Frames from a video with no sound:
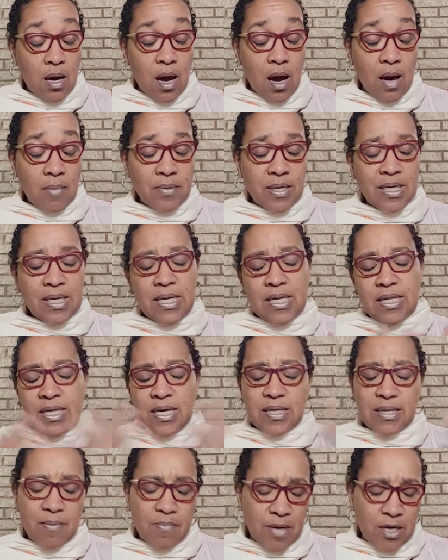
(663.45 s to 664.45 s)
um,
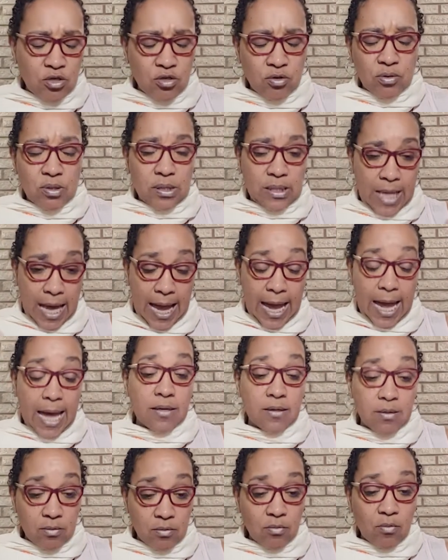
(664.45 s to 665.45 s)
anything that makes you
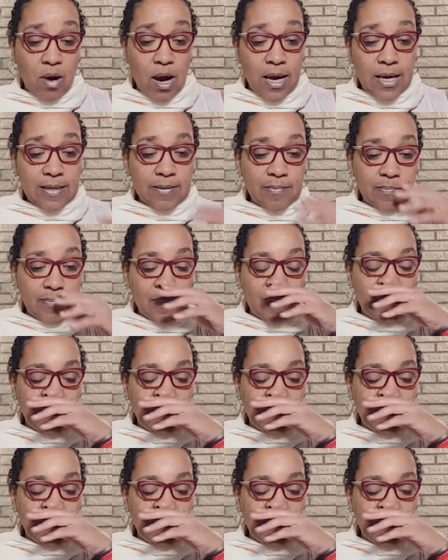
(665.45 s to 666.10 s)
sad, right?